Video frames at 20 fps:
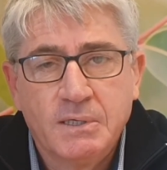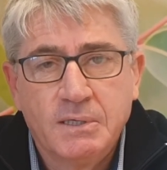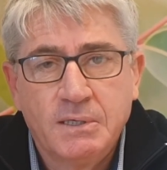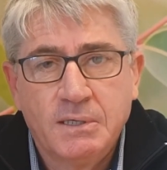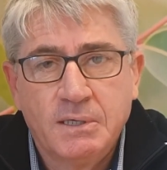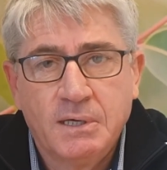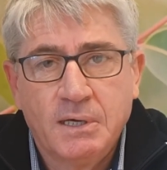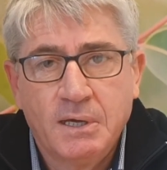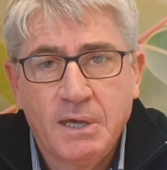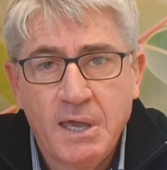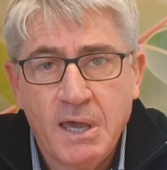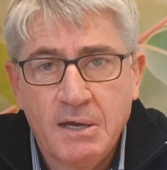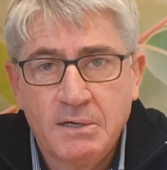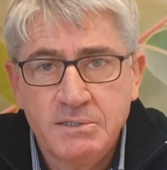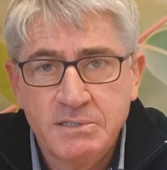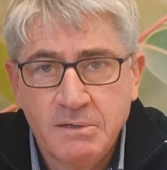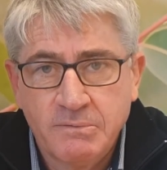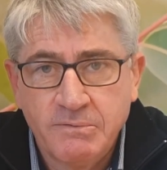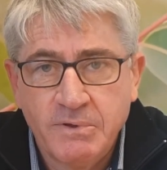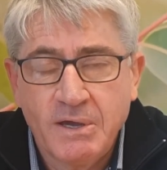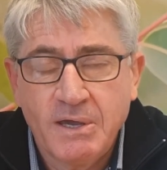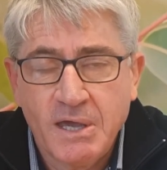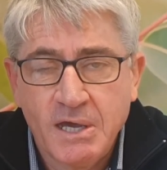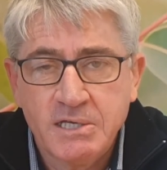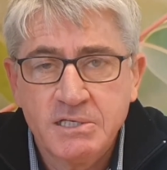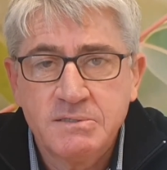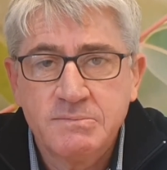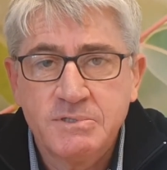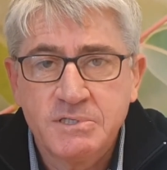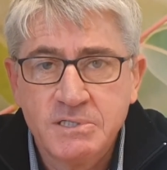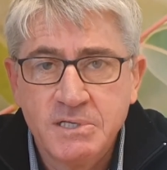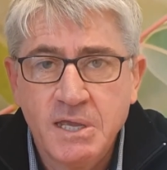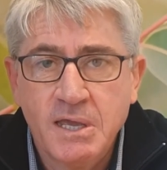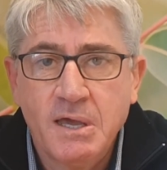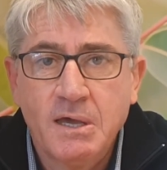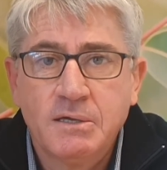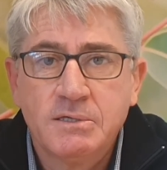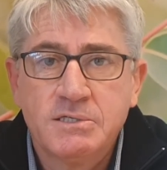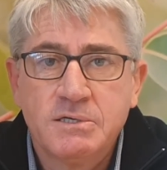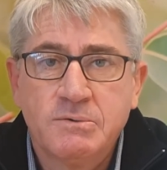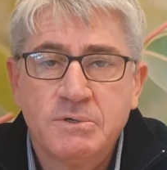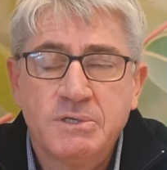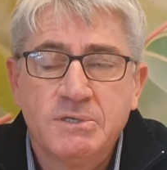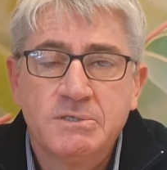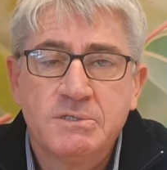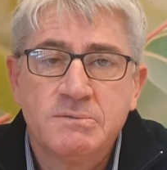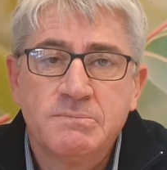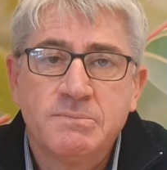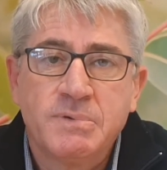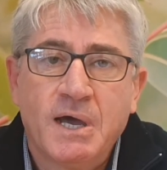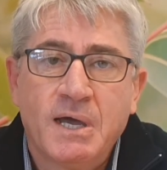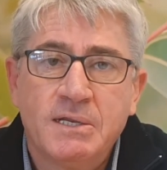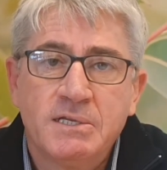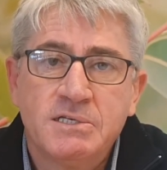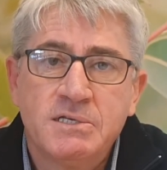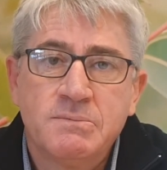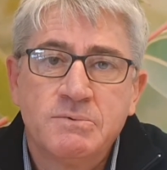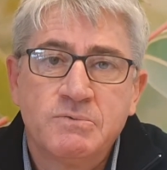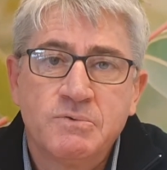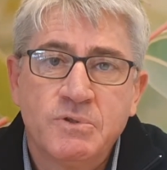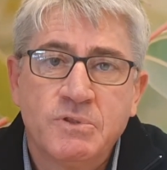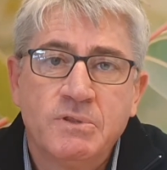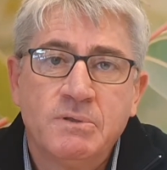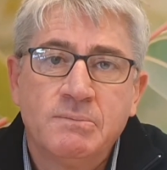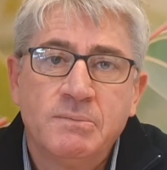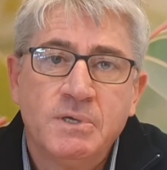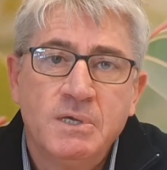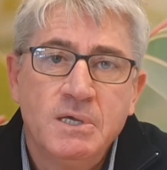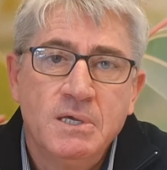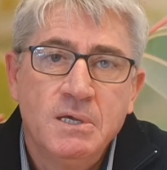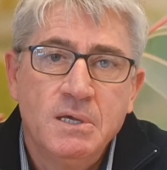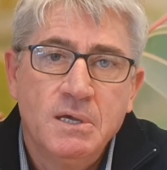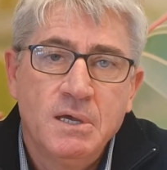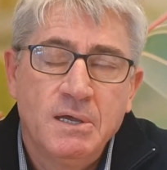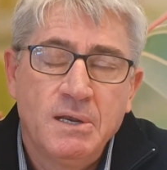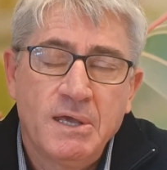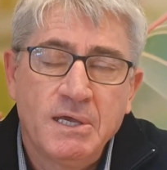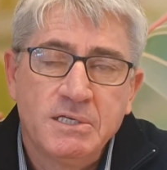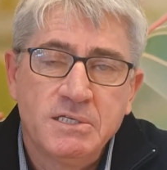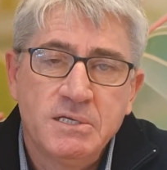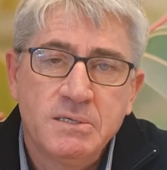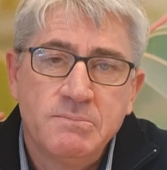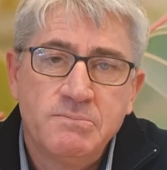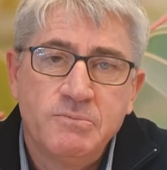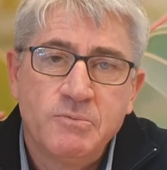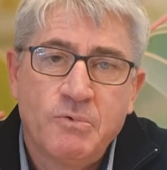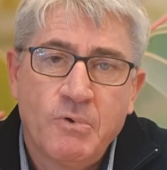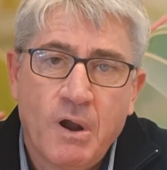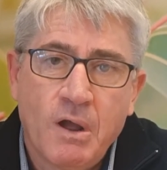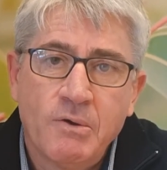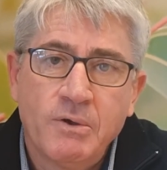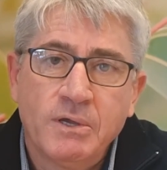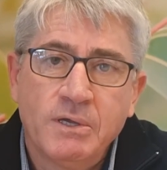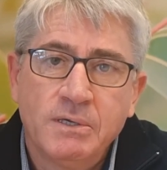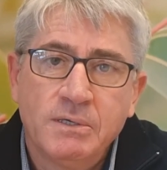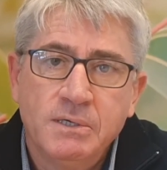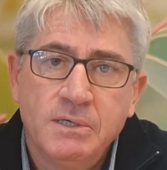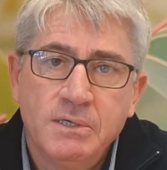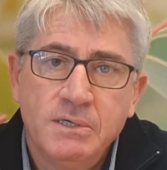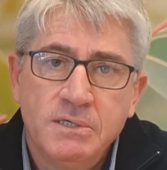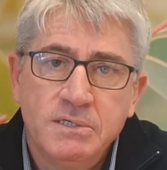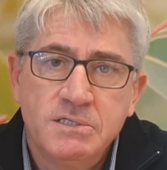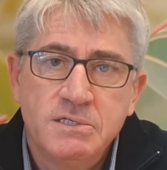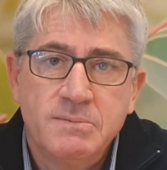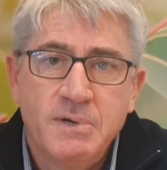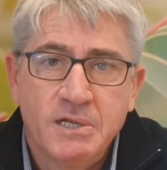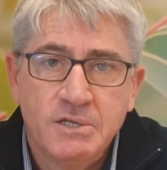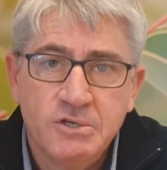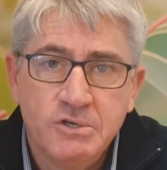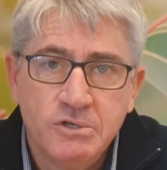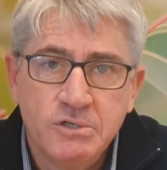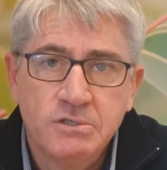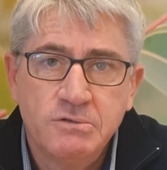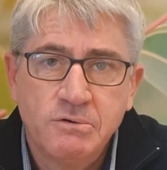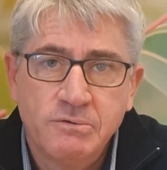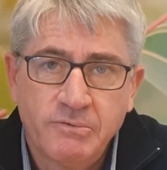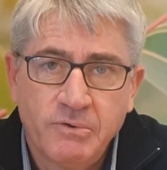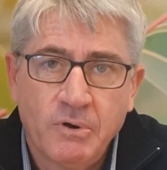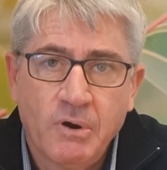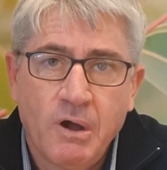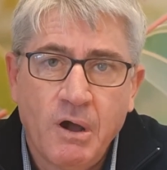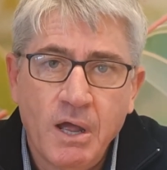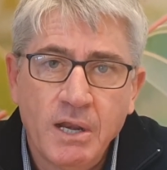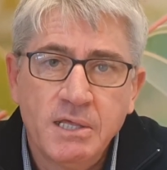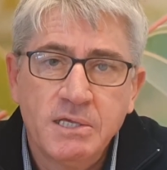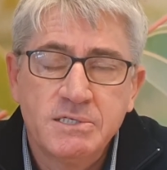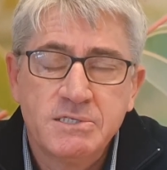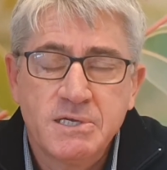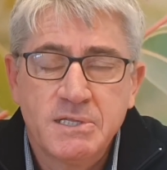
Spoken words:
of our customers now, so into some partnerships with them, and actually growing some unusual varieties.